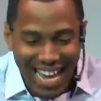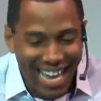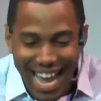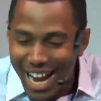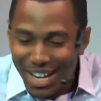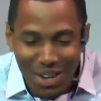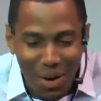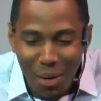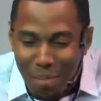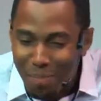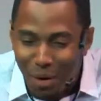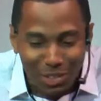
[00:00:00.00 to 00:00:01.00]
he had
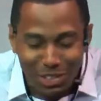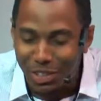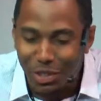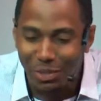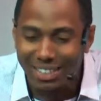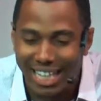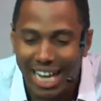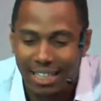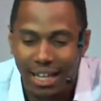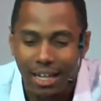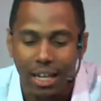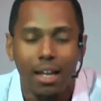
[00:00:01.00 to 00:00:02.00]
no personal
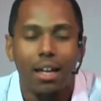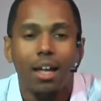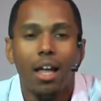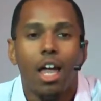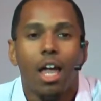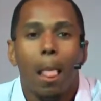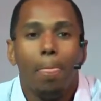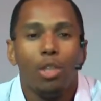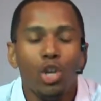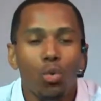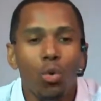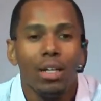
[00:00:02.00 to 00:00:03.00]
dignity.
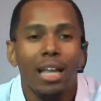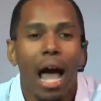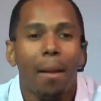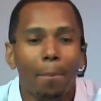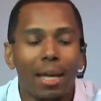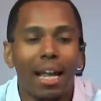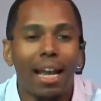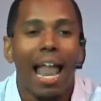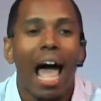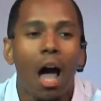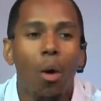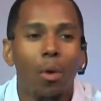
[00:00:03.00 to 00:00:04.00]
You will not be
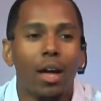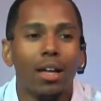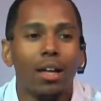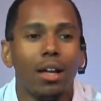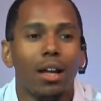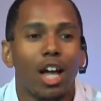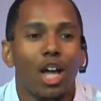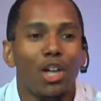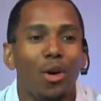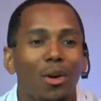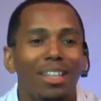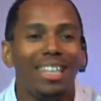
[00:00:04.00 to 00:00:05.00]
allowing
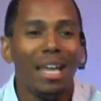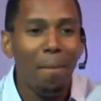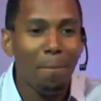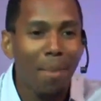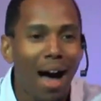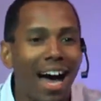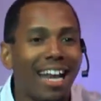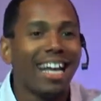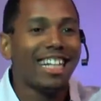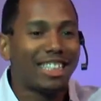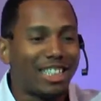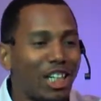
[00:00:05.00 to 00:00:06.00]
your
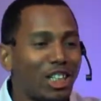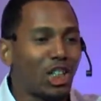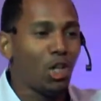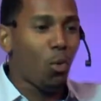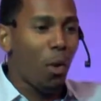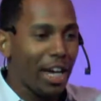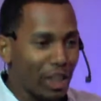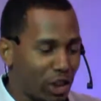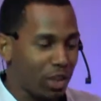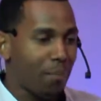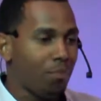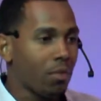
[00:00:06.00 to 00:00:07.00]
demonic
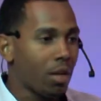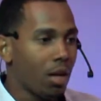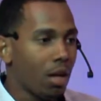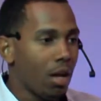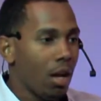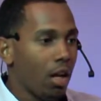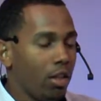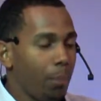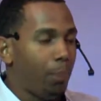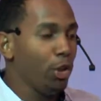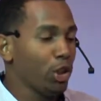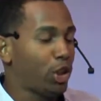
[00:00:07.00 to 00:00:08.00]
situation to
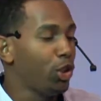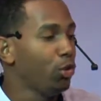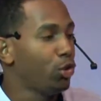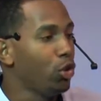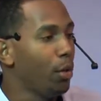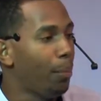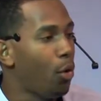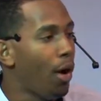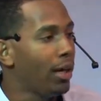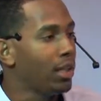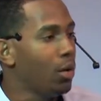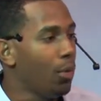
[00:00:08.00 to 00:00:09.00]
push you to a
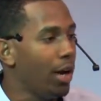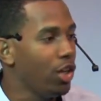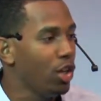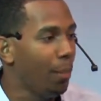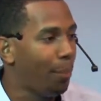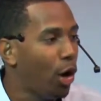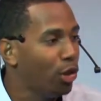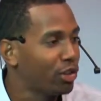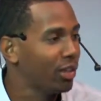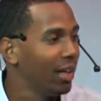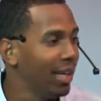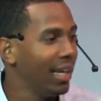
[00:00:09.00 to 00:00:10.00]
point to where you're
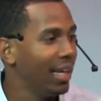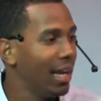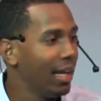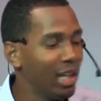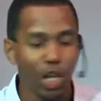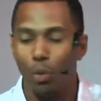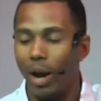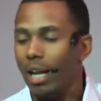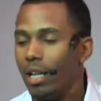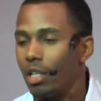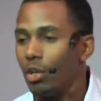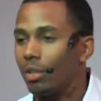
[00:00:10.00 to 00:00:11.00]
personally
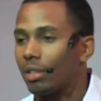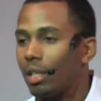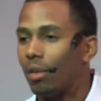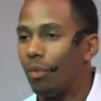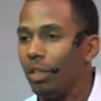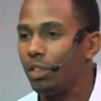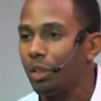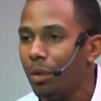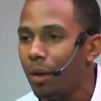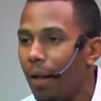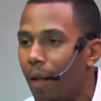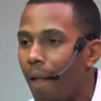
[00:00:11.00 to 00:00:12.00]
degrading yourself, would
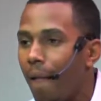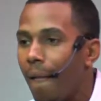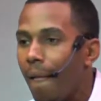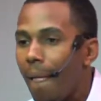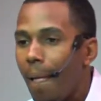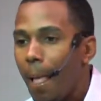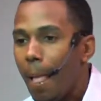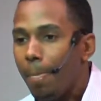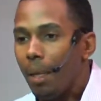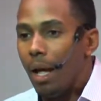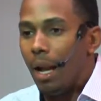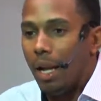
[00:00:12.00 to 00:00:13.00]
you?
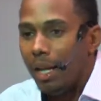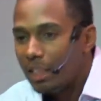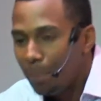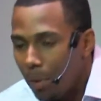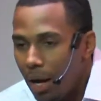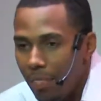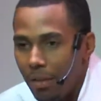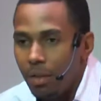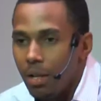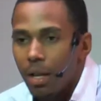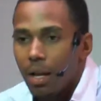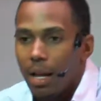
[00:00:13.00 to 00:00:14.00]
This
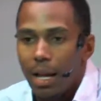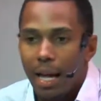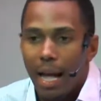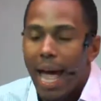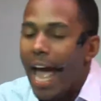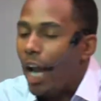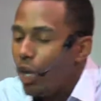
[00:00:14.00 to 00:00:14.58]
brother had